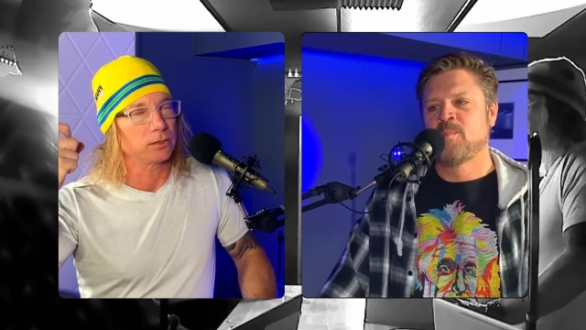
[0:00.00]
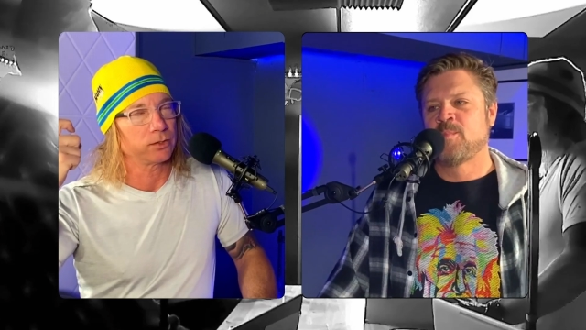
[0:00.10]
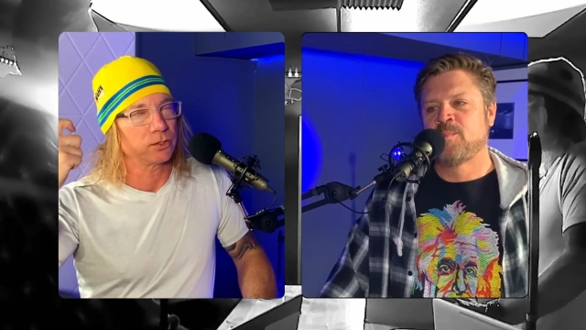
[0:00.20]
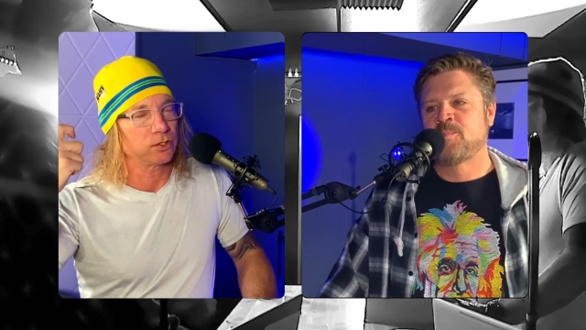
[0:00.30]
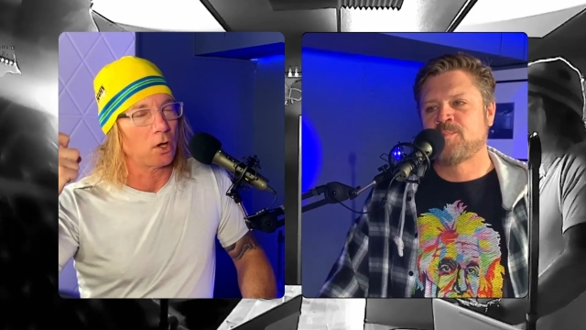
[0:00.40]

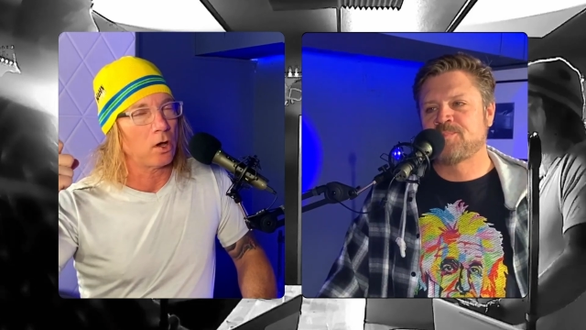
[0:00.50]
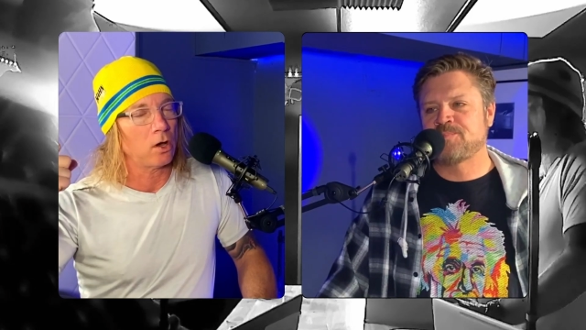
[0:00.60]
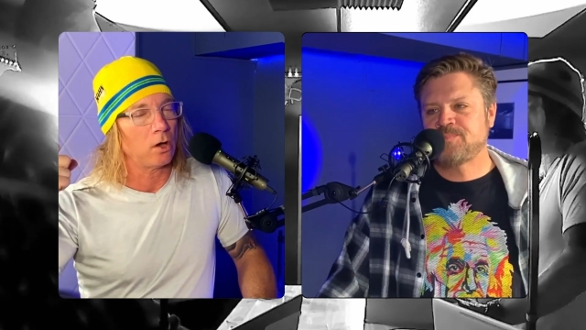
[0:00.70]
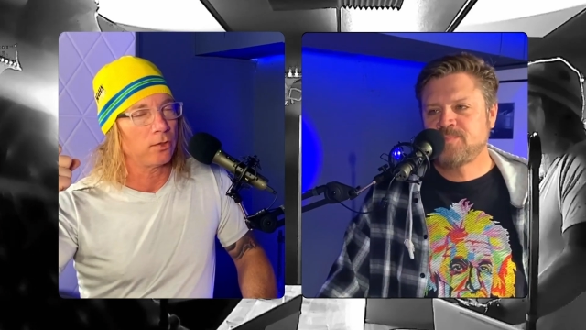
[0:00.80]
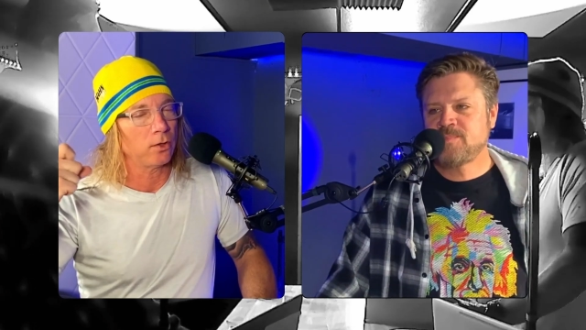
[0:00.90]

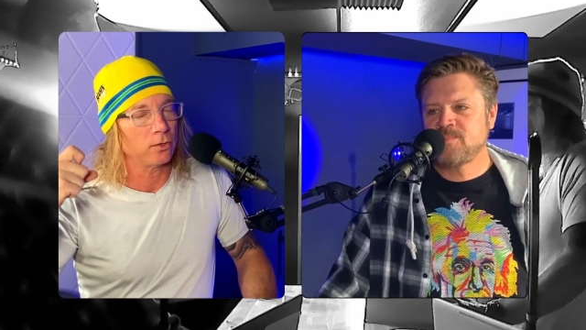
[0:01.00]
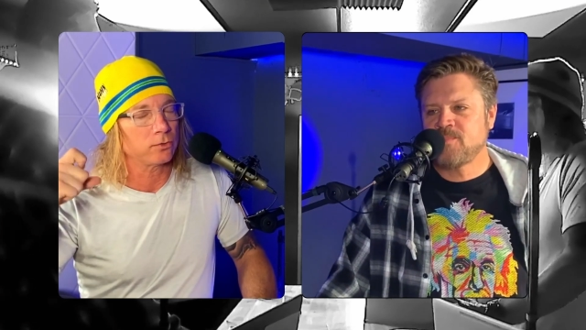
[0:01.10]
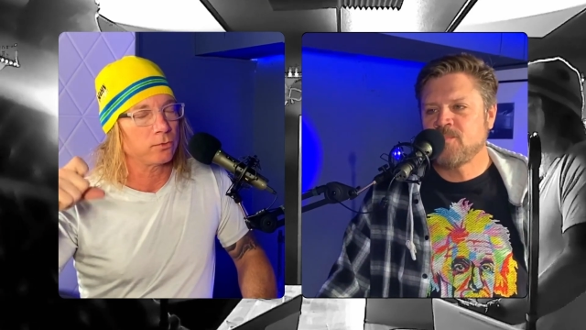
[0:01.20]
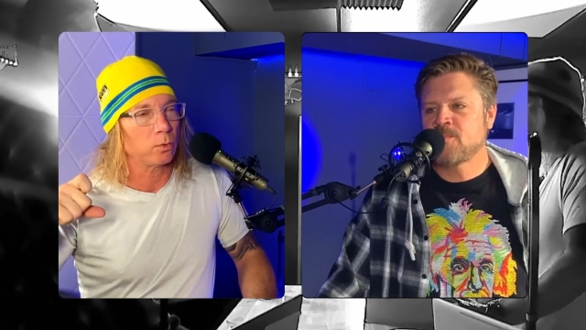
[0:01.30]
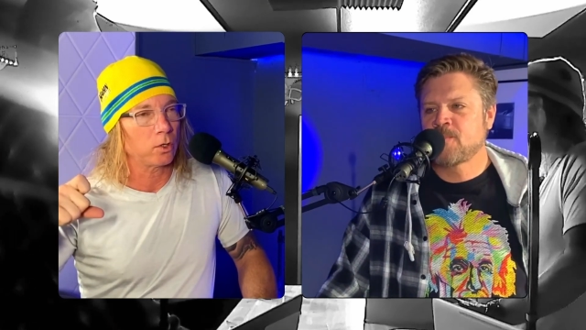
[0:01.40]
Speaker 1: saw
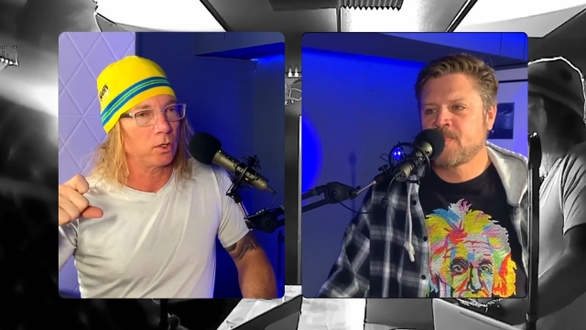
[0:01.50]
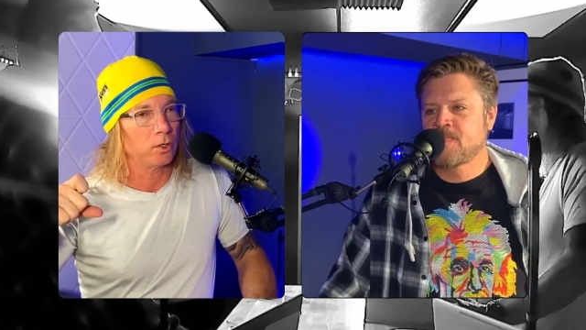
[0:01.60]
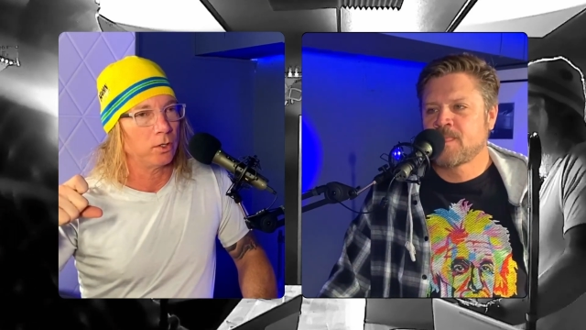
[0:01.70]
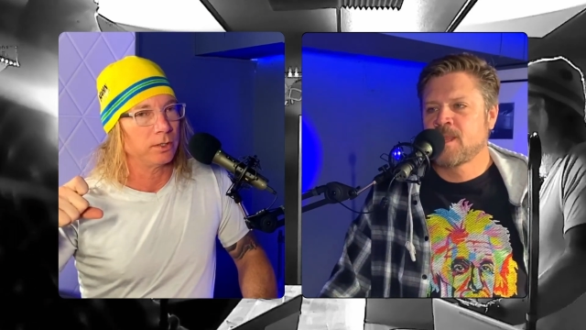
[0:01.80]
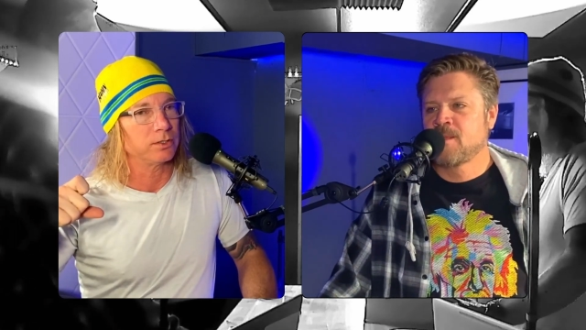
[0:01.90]
those
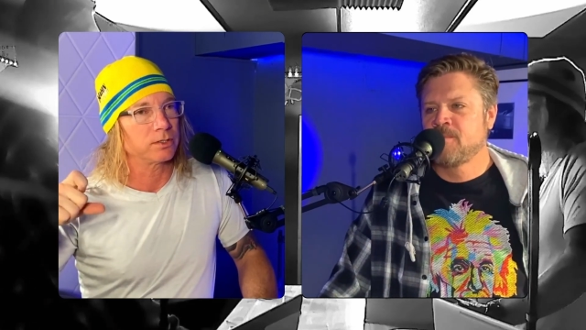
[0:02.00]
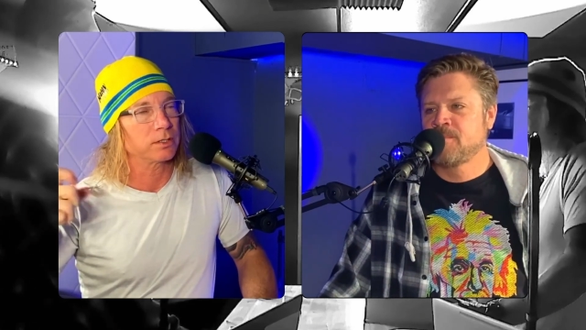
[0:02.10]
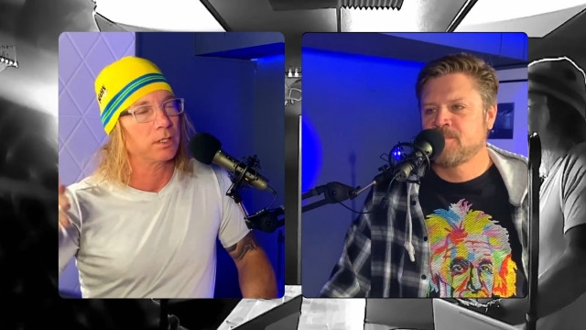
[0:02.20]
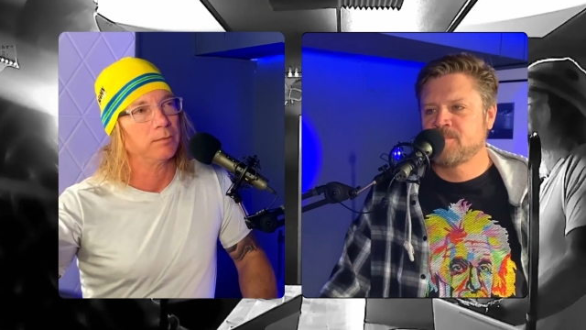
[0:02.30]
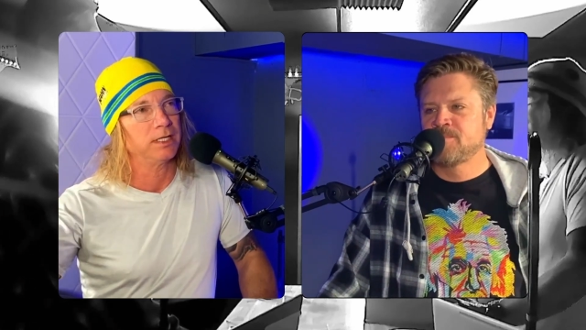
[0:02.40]
words
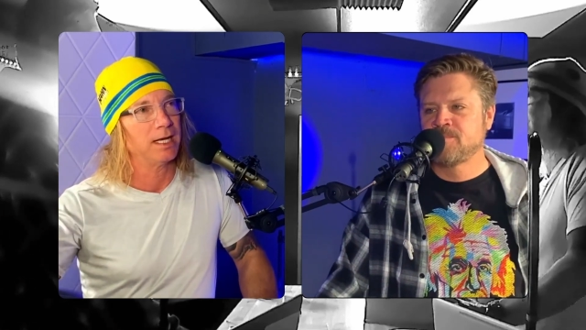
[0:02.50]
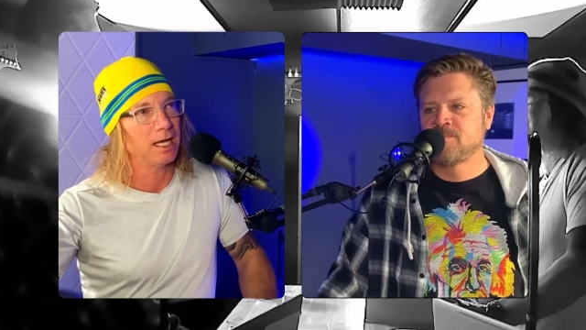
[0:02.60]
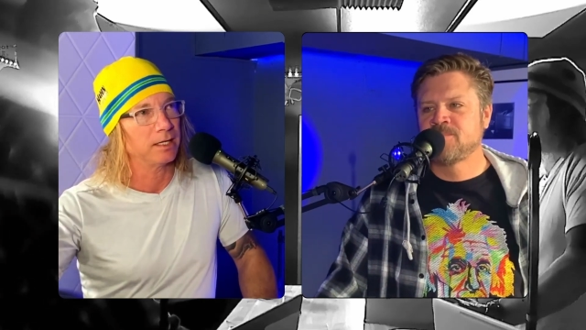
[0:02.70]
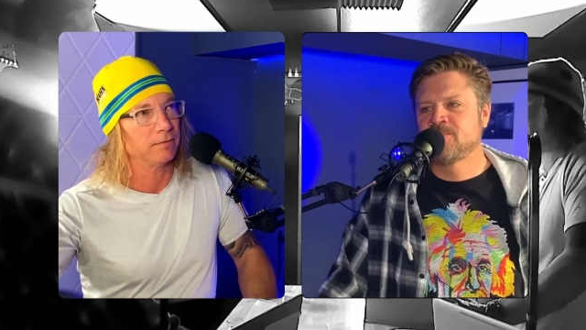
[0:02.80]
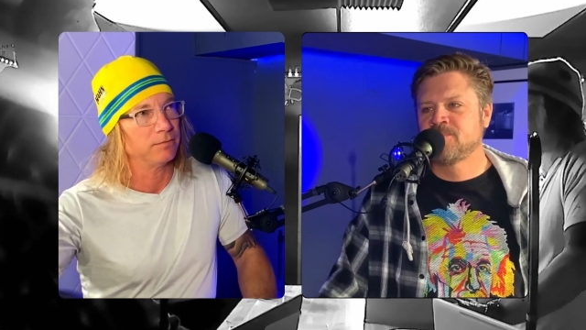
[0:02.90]
coming
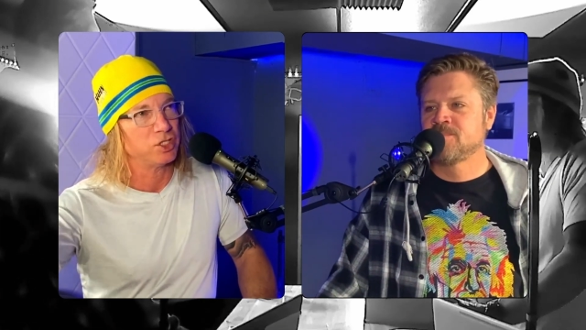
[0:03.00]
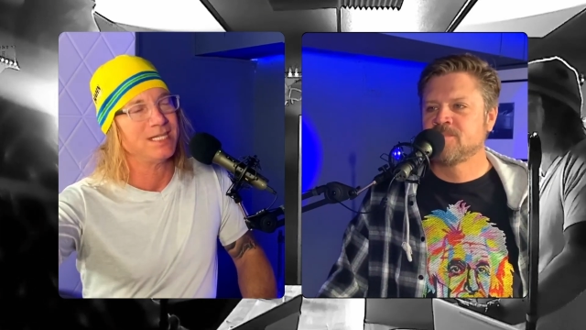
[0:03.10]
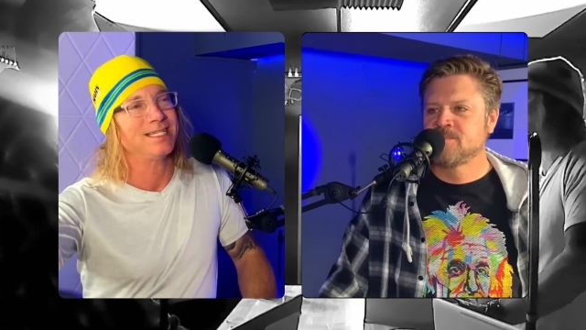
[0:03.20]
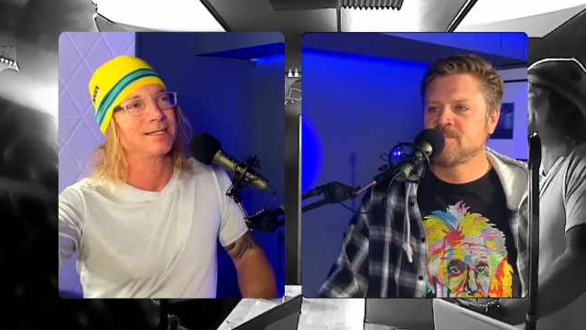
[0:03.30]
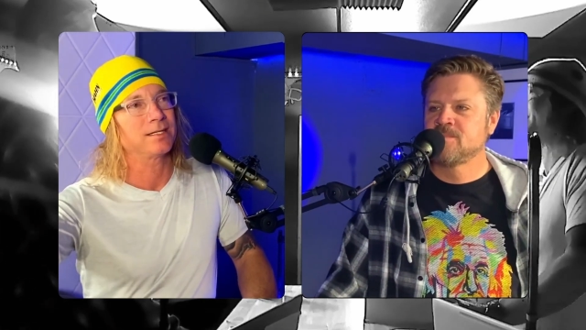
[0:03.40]
out of
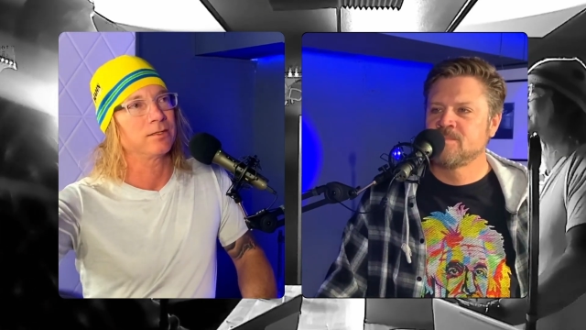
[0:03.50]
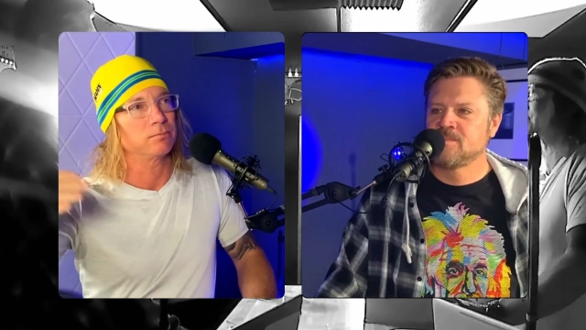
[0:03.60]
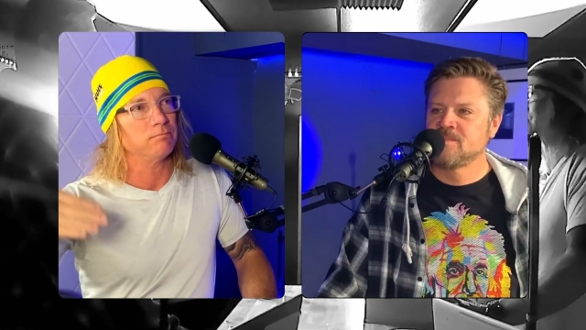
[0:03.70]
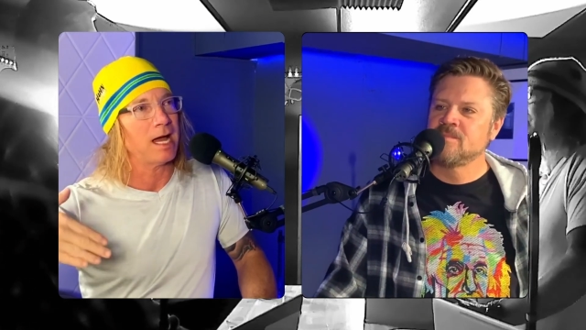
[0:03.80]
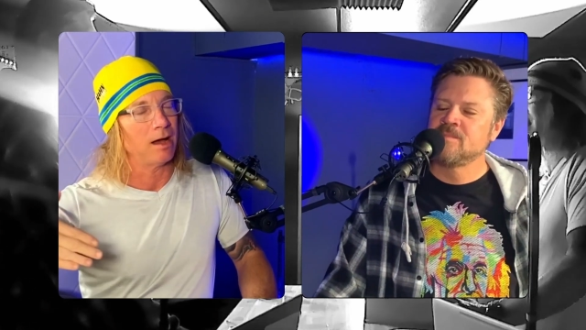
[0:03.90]
Jesus's
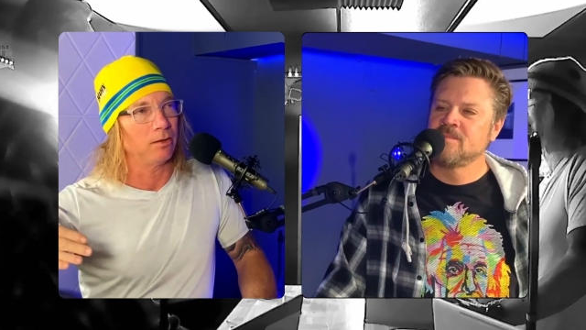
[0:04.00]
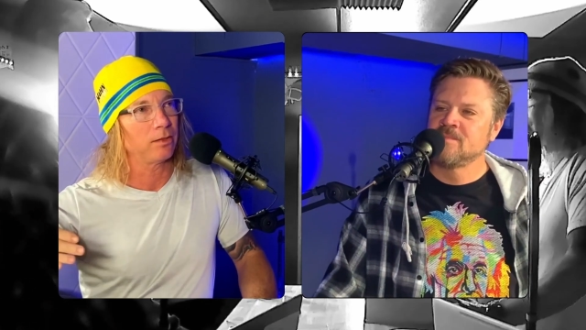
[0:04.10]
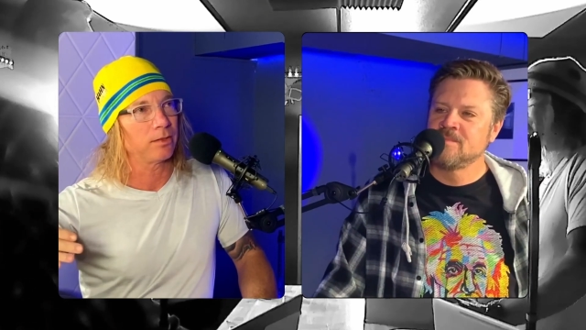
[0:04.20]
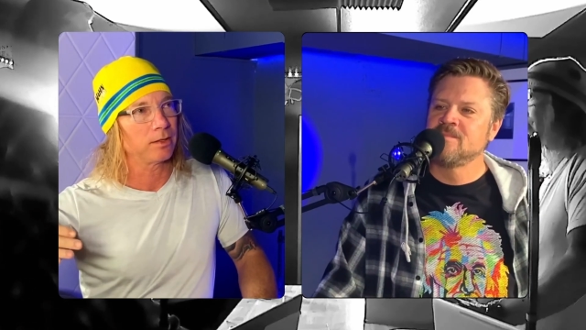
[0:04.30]
mouth,